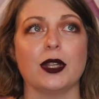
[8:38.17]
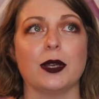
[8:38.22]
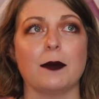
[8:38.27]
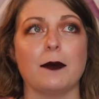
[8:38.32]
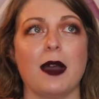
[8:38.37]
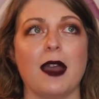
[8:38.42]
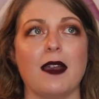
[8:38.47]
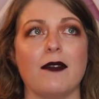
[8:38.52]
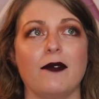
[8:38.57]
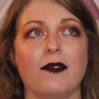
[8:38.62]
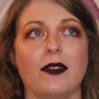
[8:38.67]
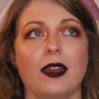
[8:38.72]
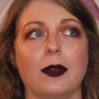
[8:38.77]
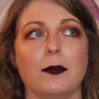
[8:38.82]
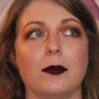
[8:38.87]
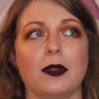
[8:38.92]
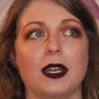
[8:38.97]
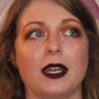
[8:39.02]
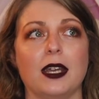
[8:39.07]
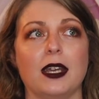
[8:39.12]
that my
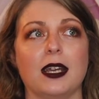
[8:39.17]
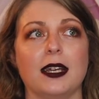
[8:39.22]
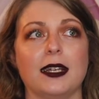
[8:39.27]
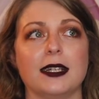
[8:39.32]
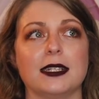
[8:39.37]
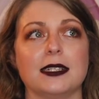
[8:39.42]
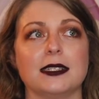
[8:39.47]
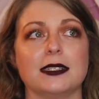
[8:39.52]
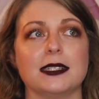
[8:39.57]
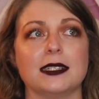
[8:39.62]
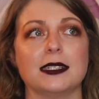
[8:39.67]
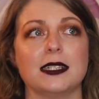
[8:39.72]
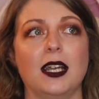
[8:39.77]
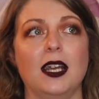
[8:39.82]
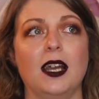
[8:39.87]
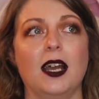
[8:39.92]
family has,